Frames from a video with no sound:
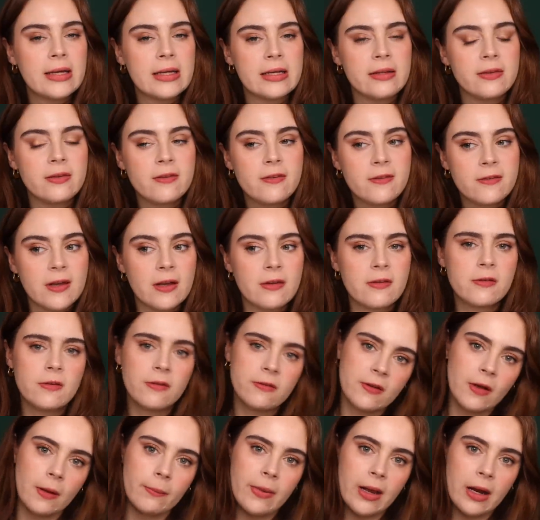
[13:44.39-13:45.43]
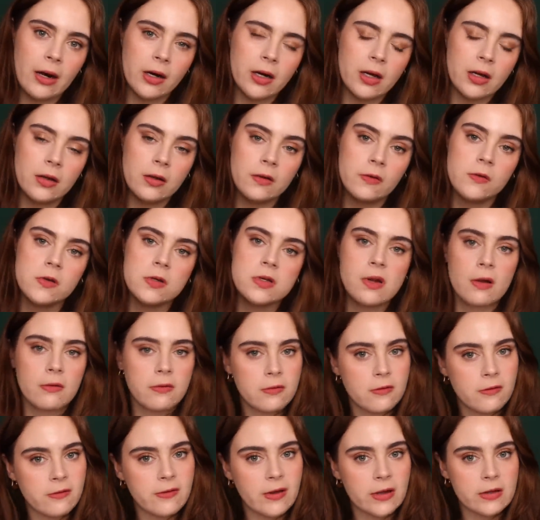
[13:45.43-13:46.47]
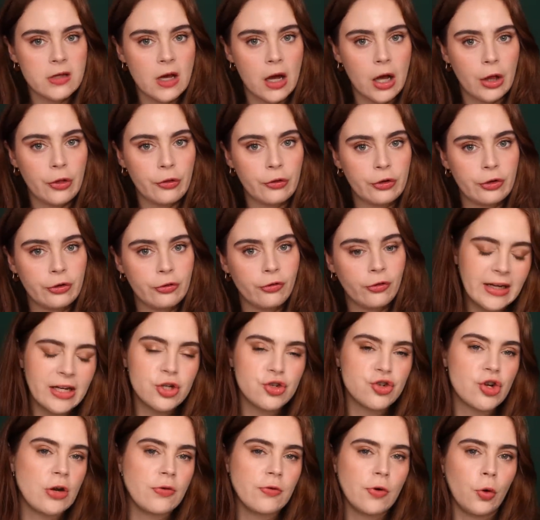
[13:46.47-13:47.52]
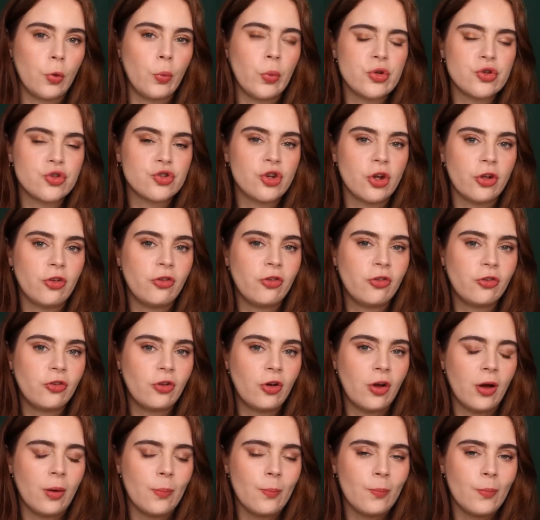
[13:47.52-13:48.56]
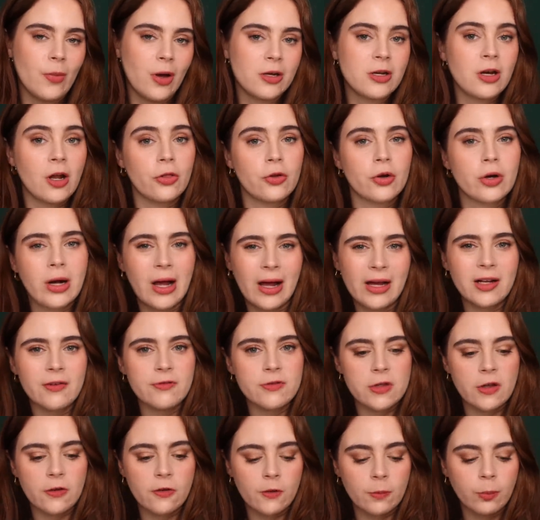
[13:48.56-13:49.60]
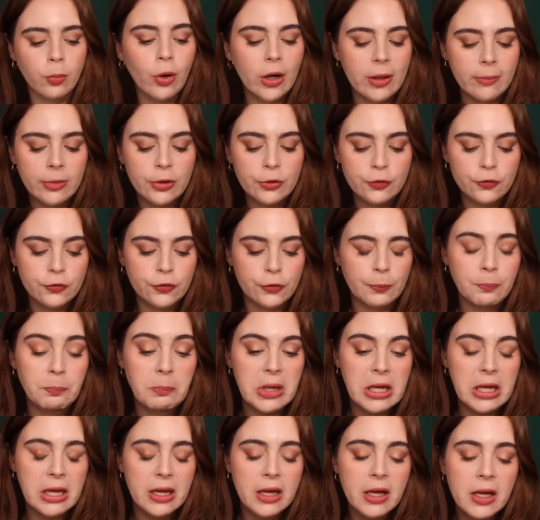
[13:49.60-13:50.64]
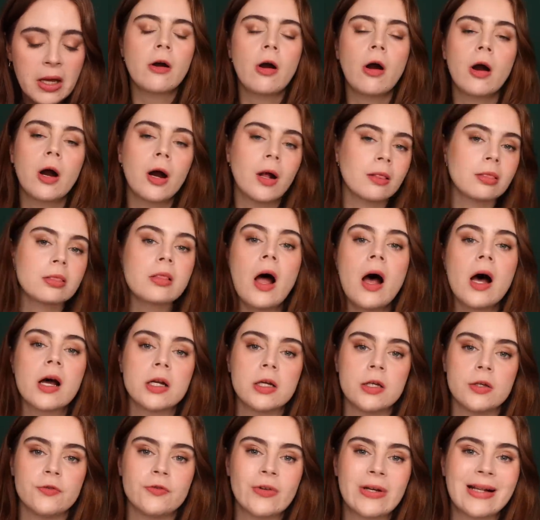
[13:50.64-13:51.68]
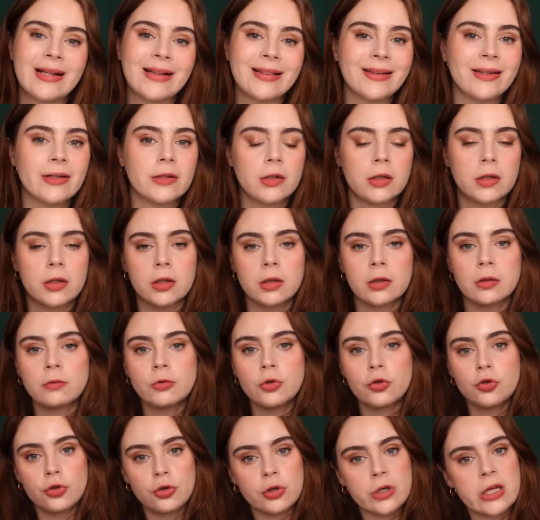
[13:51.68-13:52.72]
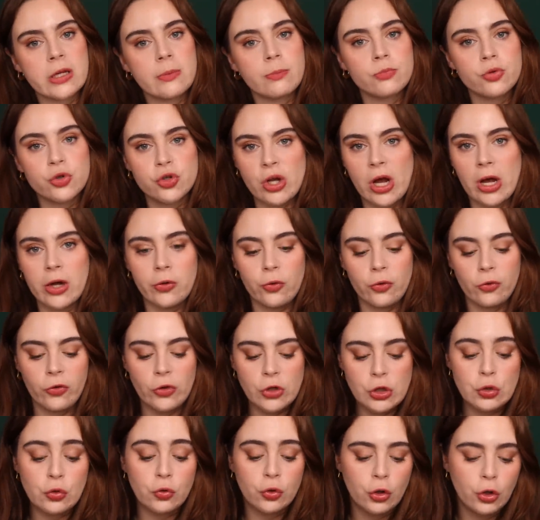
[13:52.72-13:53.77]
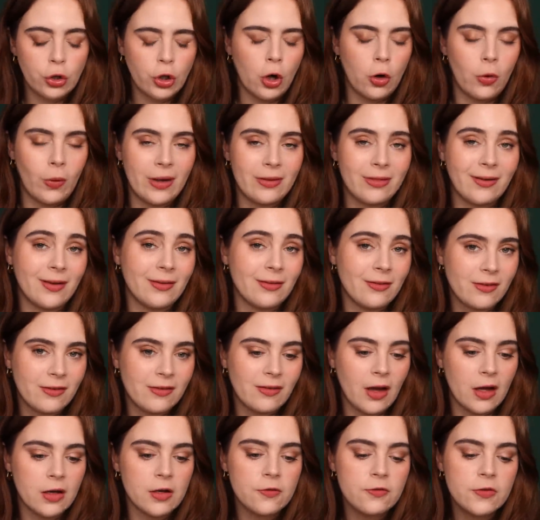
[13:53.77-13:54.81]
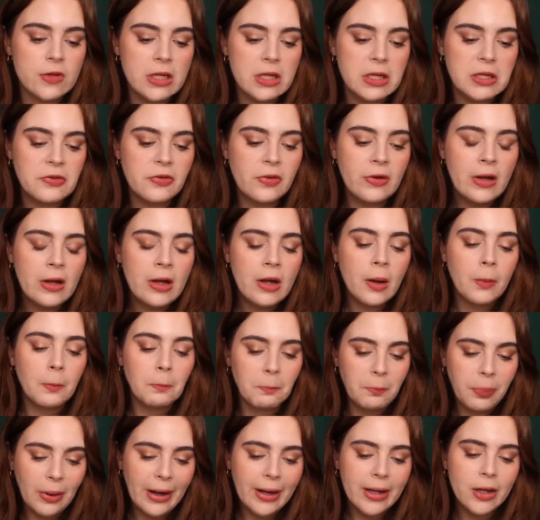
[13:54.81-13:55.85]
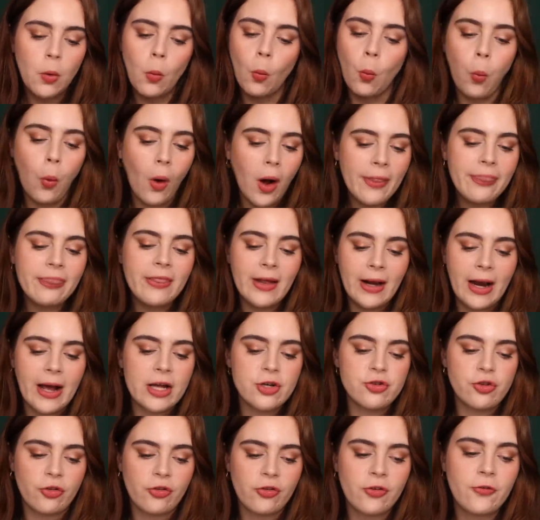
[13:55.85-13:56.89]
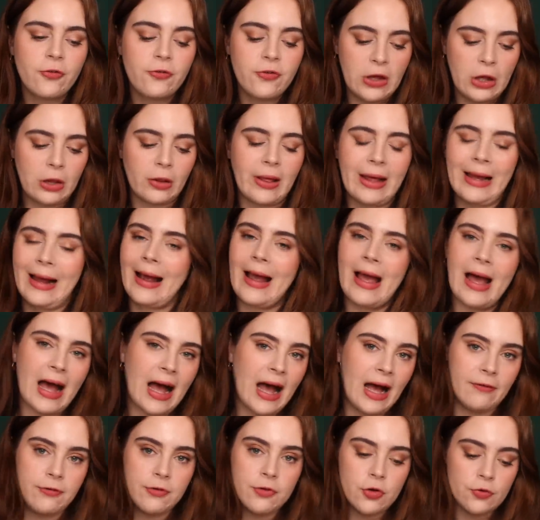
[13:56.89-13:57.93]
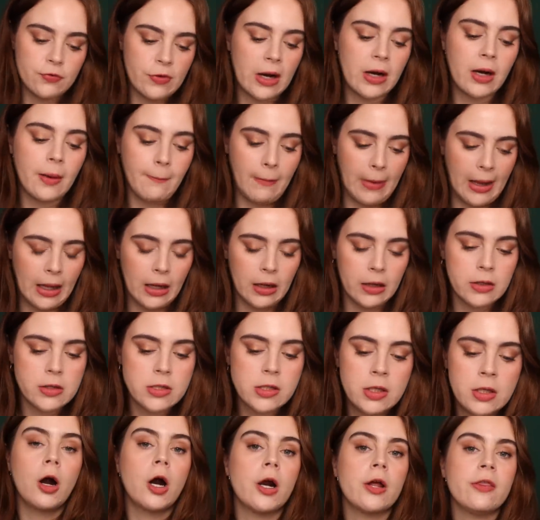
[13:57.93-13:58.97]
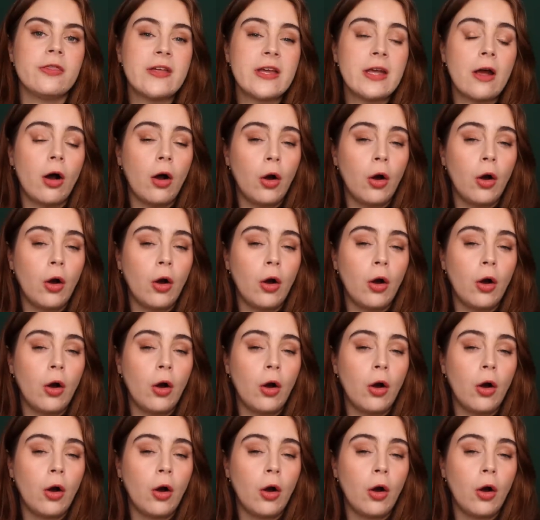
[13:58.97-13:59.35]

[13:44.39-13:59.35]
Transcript: It sticks to some areas, doesn't stick to others, and in general was just another kind of disappointment for me. There are a lot of glitter cream shadows that you could go with instead of these, but one that I just feel like I have to recommend are the